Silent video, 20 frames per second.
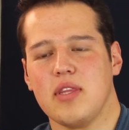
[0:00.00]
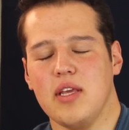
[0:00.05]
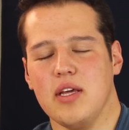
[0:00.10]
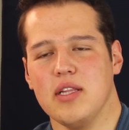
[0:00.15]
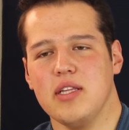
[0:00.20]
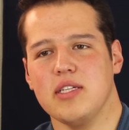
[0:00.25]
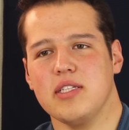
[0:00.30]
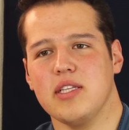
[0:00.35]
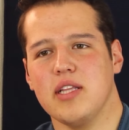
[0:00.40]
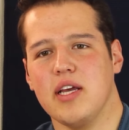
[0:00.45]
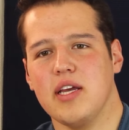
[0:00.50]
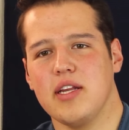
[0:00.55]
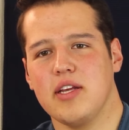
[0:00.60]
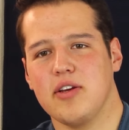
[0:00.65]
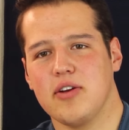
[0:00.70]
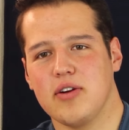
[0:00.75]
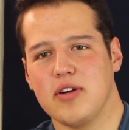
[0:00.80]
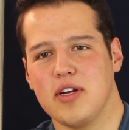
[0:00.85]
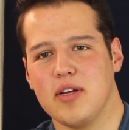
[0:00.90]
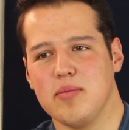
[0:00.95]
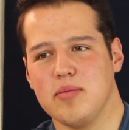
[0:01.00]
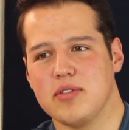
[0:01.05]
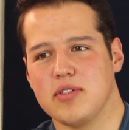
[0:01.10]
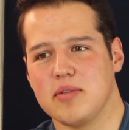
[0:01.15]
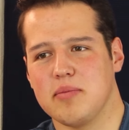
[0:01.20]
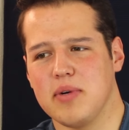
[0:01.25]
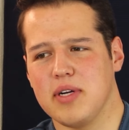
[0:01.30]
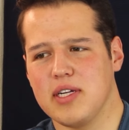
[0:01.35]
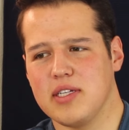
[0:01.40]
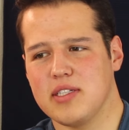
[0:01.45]
this lady. Her name was
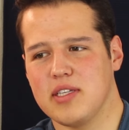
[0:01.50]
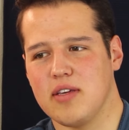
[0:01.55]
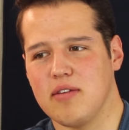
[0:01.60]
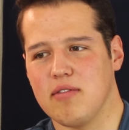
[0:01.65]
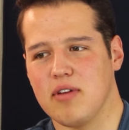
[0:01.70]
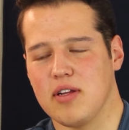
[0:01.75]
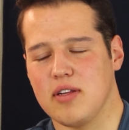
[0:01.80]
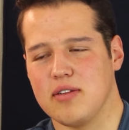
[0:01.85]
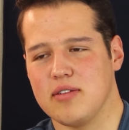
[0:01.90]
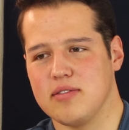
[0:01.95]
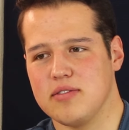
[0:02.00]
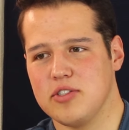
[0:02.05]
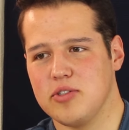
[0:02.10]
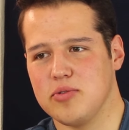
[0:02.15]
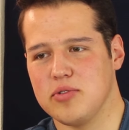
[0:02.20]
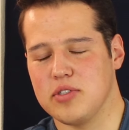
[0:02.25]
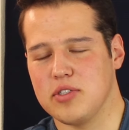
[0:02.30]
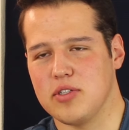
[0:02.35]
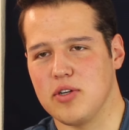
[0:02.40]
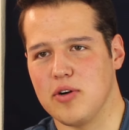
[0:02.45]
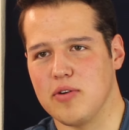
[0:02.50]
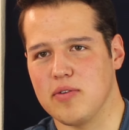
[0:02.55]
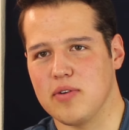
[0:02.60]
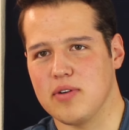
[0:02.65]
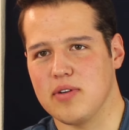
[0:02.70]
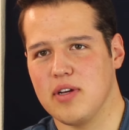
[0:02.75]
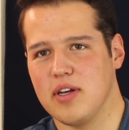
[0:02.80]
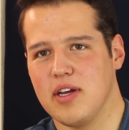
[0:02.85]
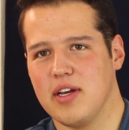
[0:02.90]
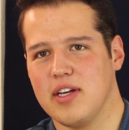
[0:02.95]
Hermana Esquivel. She was in
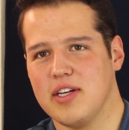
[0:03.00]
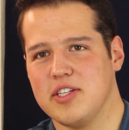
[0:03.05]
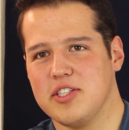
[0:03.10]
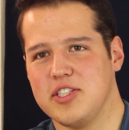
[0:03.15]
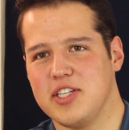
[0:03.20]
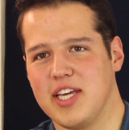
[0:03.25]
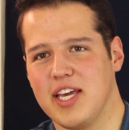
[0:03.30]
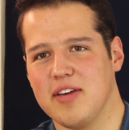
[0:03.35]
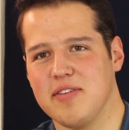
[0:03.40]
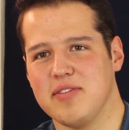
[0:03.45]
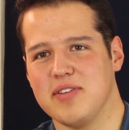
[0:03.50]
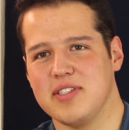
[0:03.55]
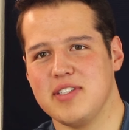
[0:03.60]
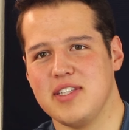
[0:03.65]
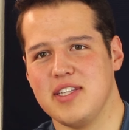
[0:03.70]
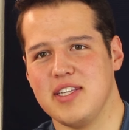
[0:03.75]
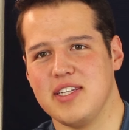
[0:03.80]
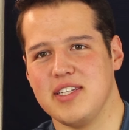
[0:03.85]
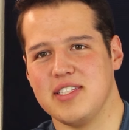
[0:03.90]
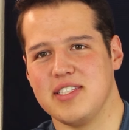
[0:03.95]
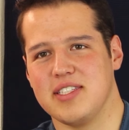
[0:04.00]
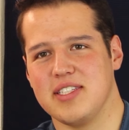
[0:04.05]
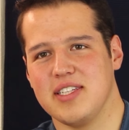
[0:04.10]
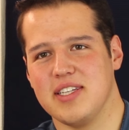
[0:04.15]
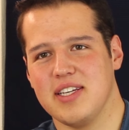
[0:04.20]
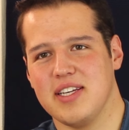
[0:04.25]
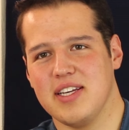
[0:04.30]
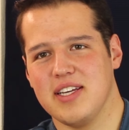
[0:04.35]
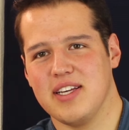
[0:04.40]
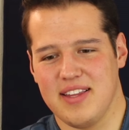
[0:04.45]
Dover. She gave us these.
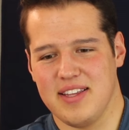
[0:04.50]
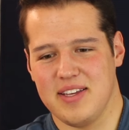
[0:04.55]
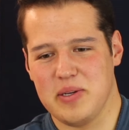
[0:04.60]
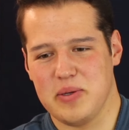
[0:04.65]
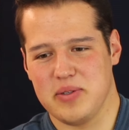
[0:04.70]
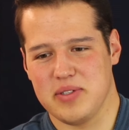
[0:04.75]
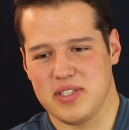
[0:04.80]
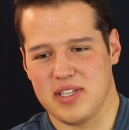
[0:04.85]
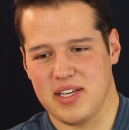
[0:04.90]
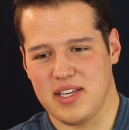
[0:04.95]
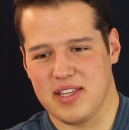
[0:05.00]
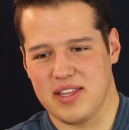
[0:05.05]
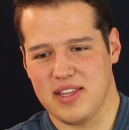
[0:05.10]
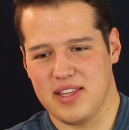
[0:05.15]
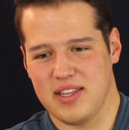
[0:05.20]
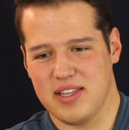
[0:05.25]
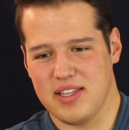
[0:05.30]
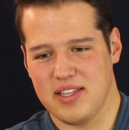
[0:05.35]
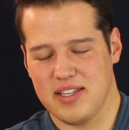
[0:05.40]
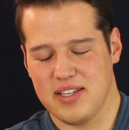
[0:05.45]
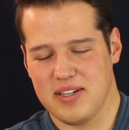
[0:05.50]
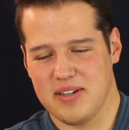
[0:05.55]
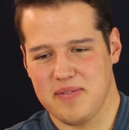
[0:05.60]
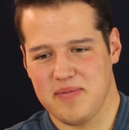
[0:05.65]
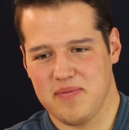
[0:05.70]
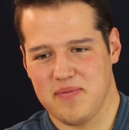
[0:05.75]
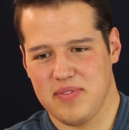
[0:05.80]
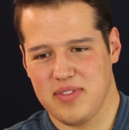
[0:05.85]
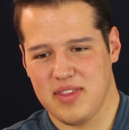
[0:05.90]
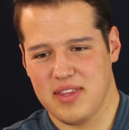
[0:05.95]
It was like
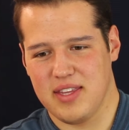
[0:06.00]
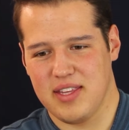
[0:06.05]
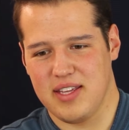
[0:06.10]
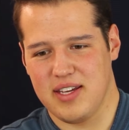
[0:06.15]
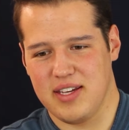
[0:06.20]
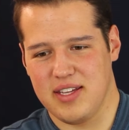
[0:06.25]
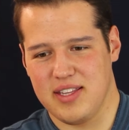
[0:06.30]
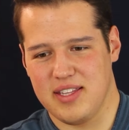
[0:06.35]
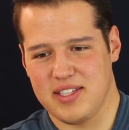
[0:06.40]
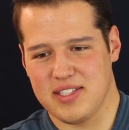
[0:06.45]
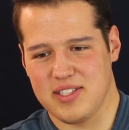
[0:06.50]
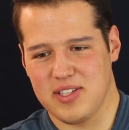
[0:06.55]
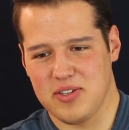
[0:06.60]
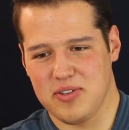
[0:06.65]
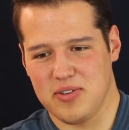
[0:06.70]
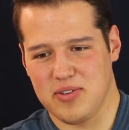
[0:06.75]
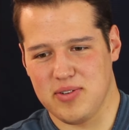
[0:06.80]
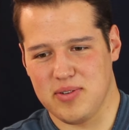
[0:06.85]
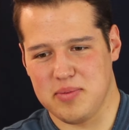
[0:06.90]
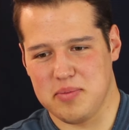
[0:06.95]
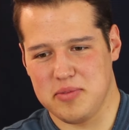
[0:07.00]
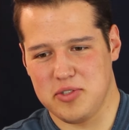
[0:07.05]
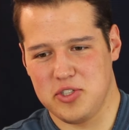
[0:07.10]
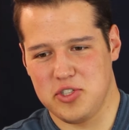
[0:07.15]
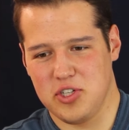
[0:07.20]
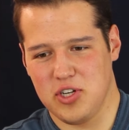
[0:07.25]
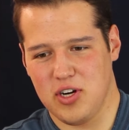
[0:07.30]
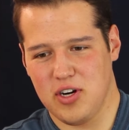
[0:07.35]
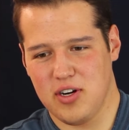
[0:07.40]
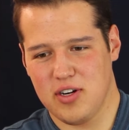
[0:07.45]
this little
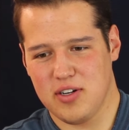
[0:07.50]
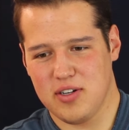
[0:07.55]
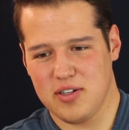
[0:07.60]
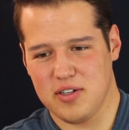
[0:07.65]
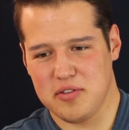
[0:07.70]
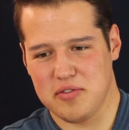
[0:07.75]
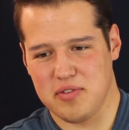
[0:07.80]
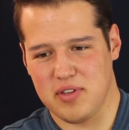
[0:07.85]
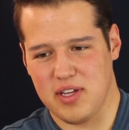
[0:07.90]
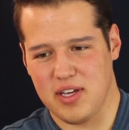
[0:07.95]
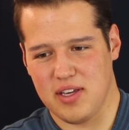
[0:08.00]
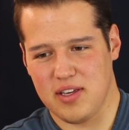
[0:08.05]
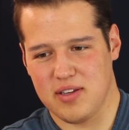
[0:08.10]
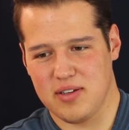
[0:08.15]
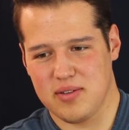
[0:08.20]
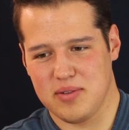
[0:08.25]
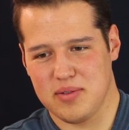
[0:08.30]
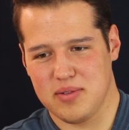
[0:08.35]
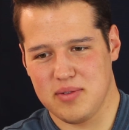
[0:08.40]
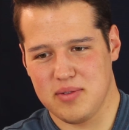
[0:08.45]
jar of like